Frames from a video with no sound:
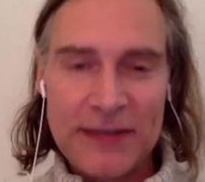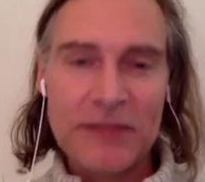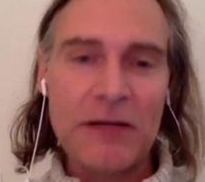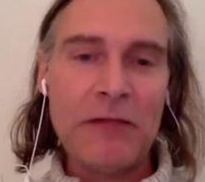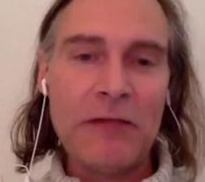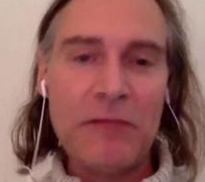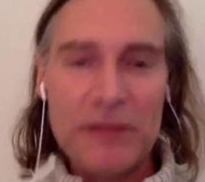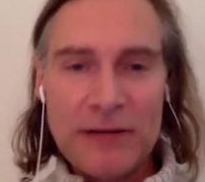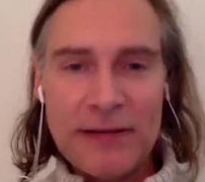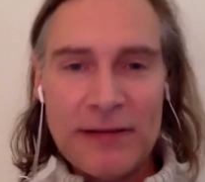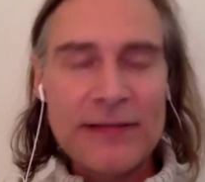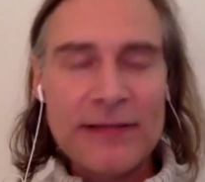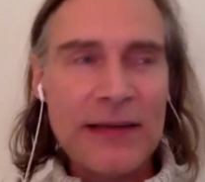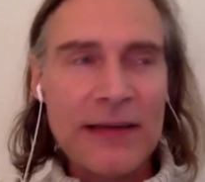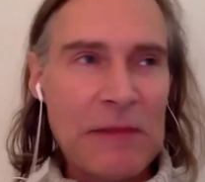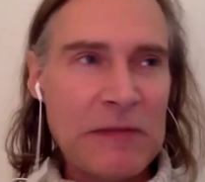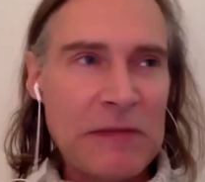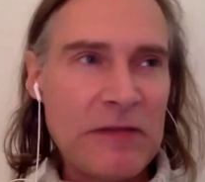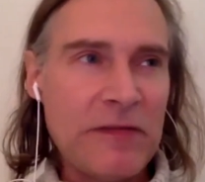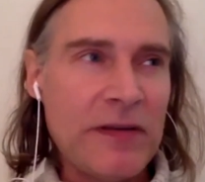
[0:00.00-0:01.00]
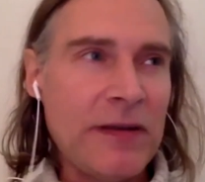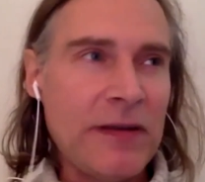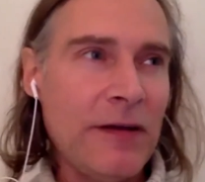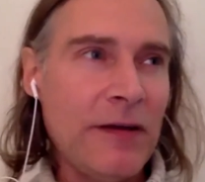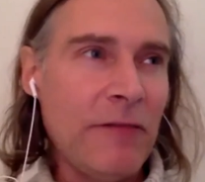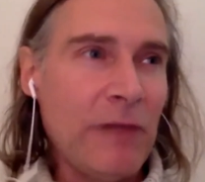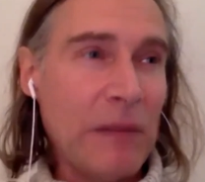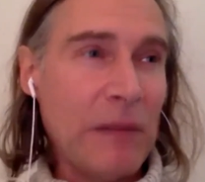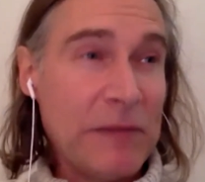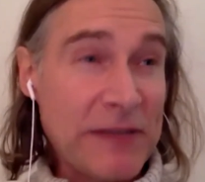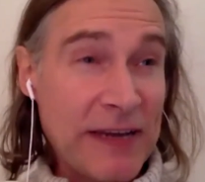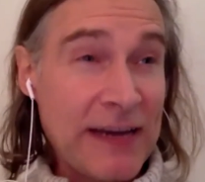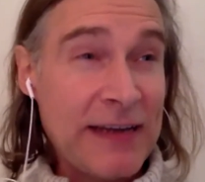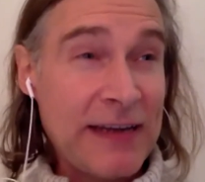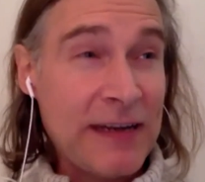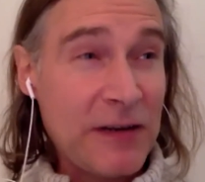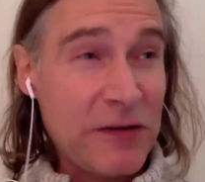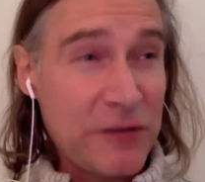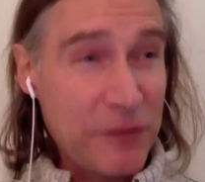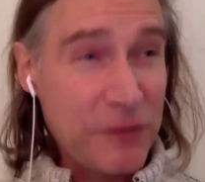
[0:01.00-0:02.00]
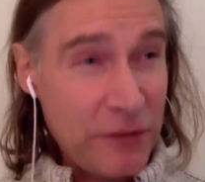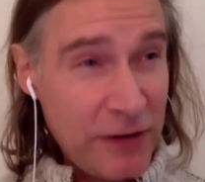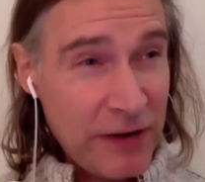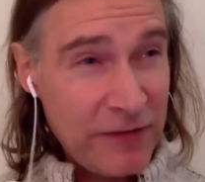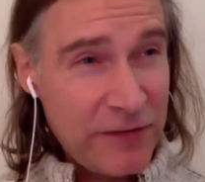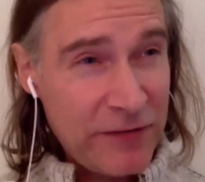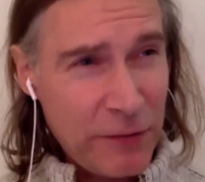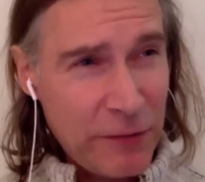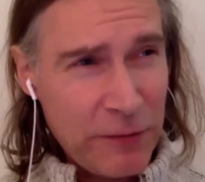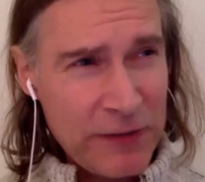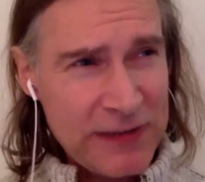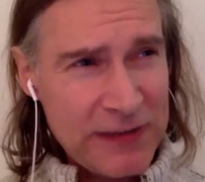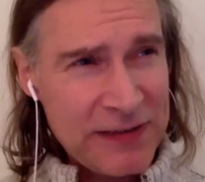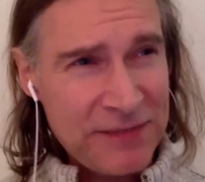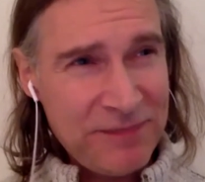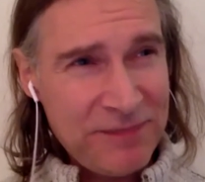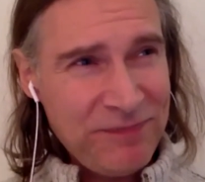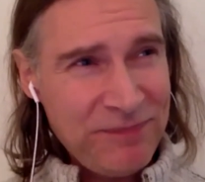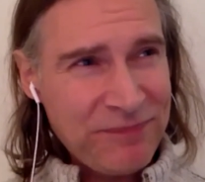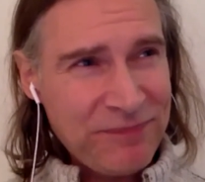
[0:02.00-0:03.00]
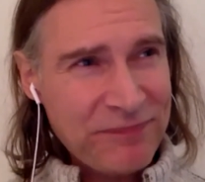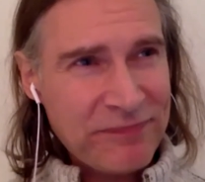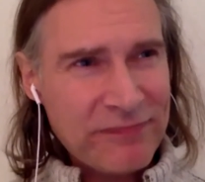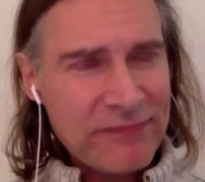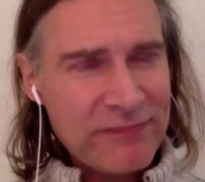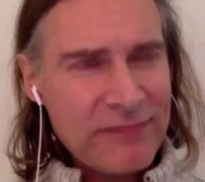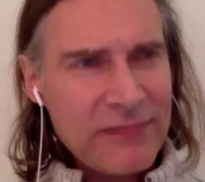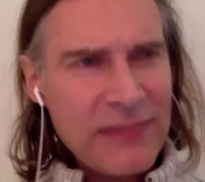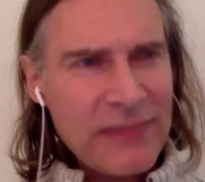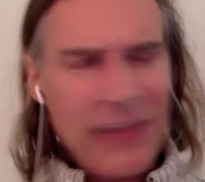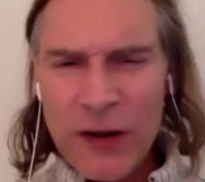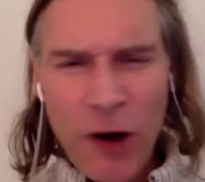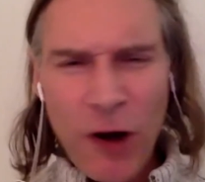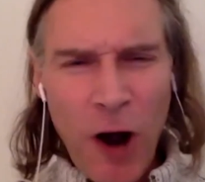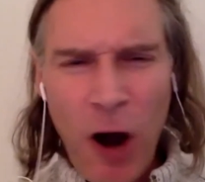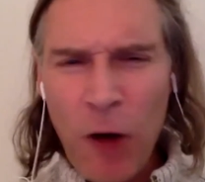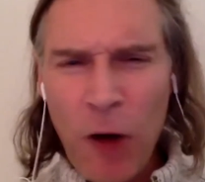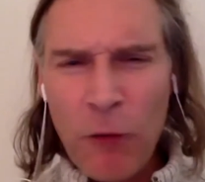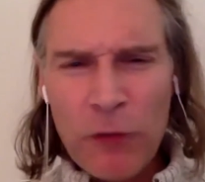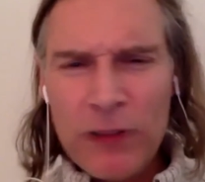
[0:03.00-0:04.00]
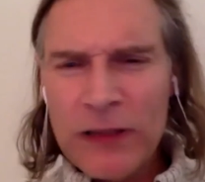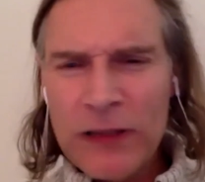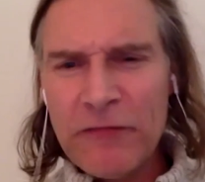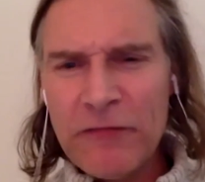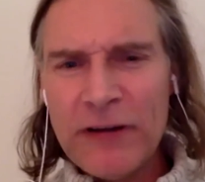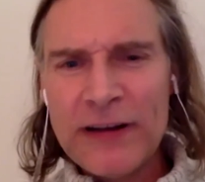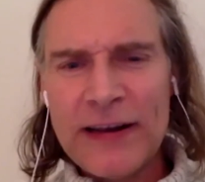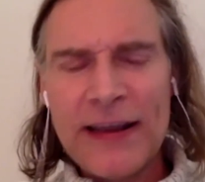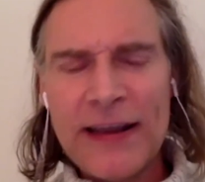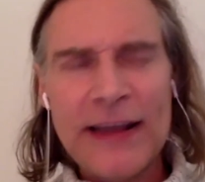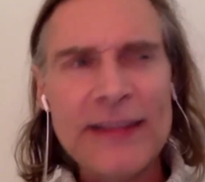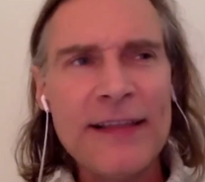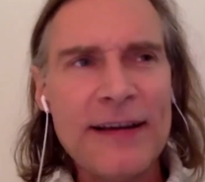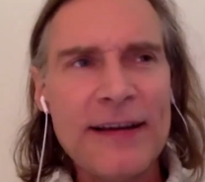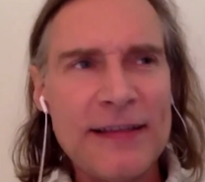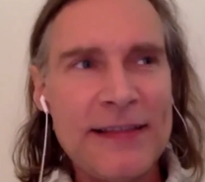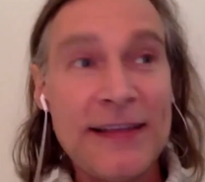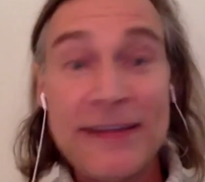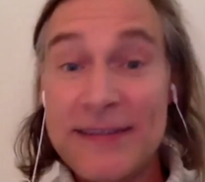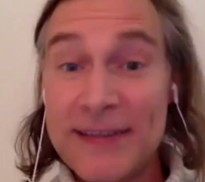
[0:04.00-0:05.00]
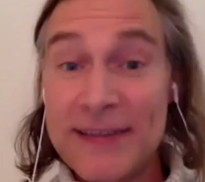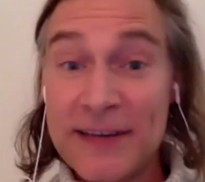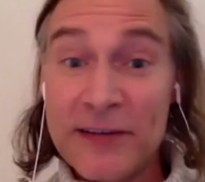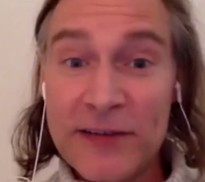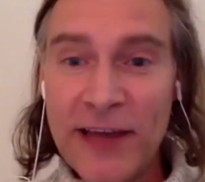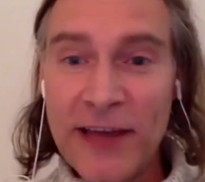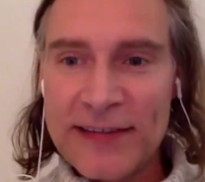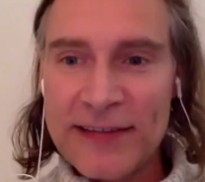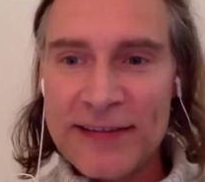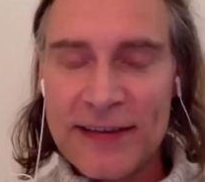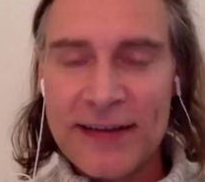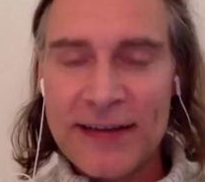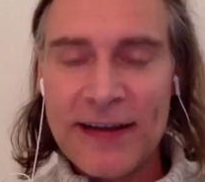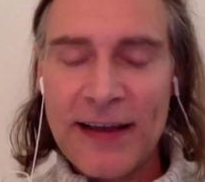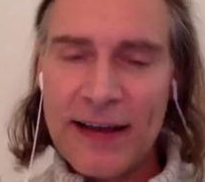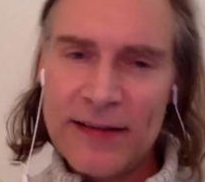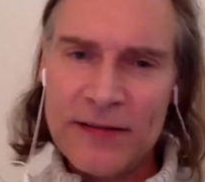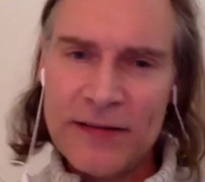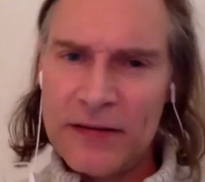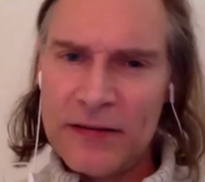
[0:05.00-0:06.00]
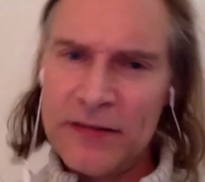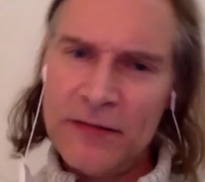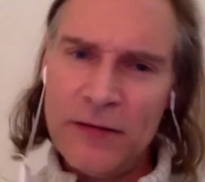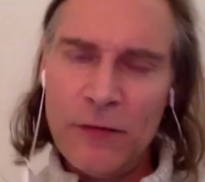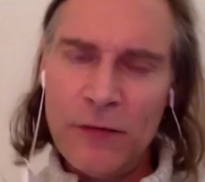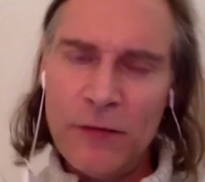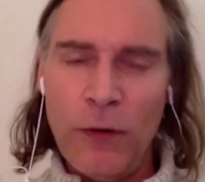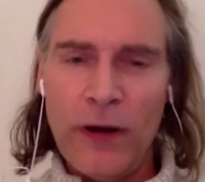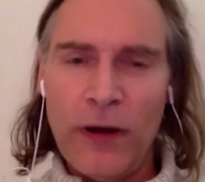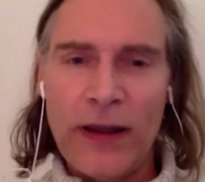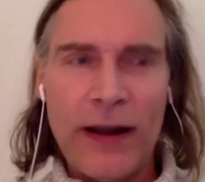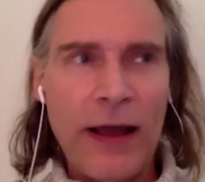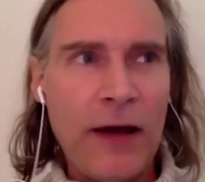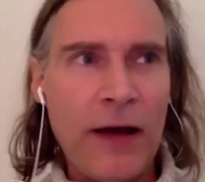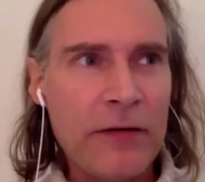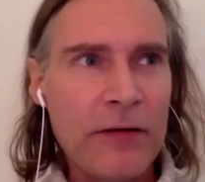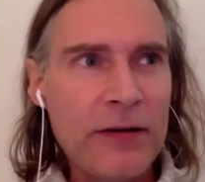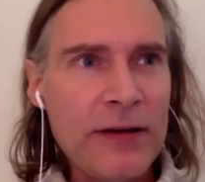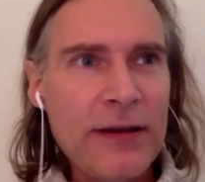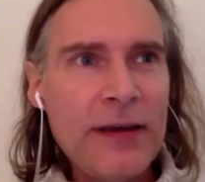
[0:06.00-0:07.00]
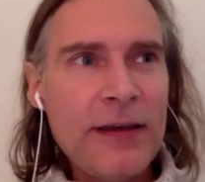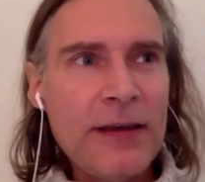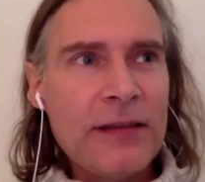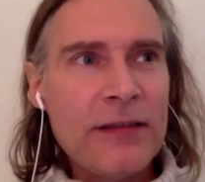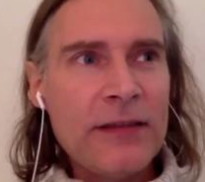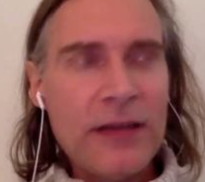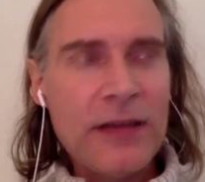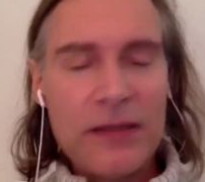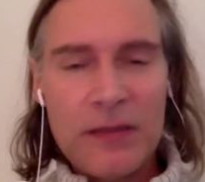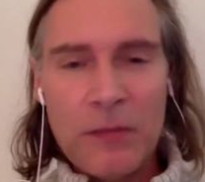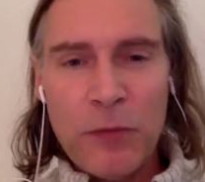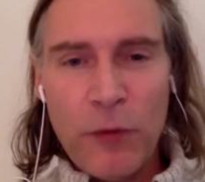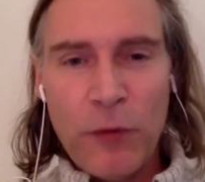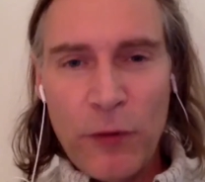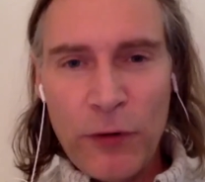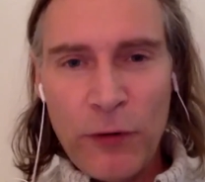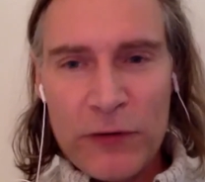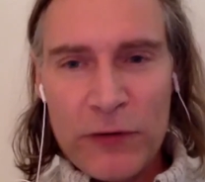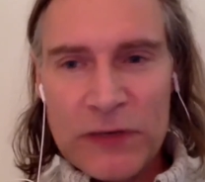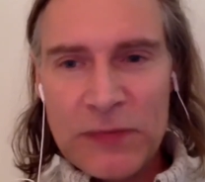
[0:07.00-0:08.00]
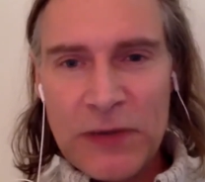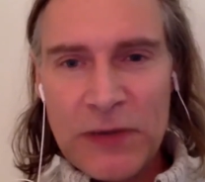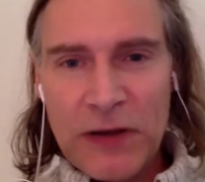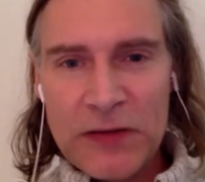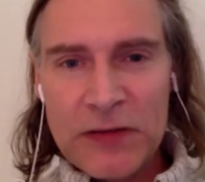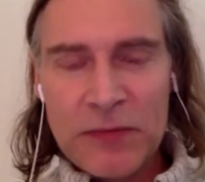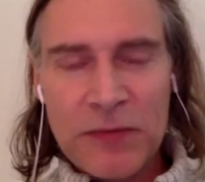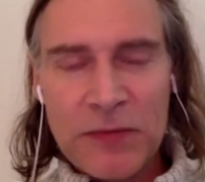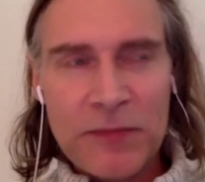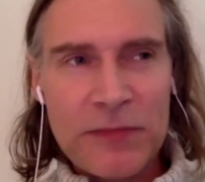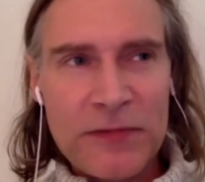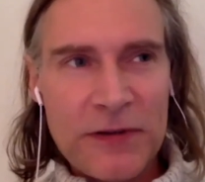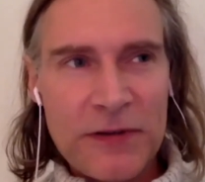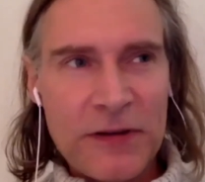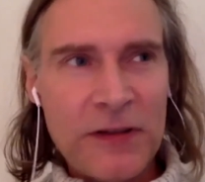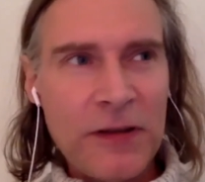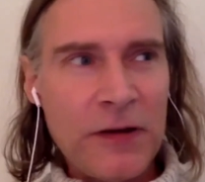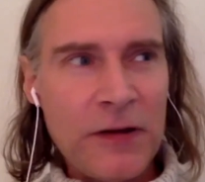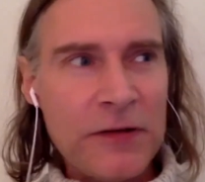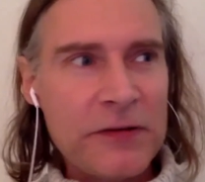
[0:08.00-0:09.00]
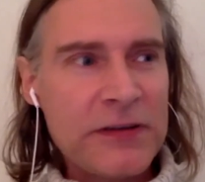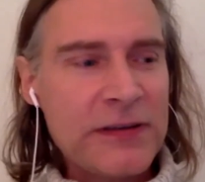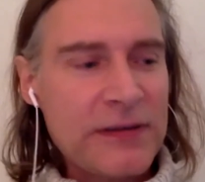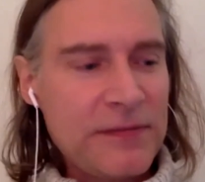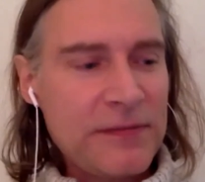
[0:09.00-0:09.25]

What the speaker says: So I went to the Times of India website, and sure enough, there was an awkwardly written headline that suggested, I had to work it out, that the border was about to close.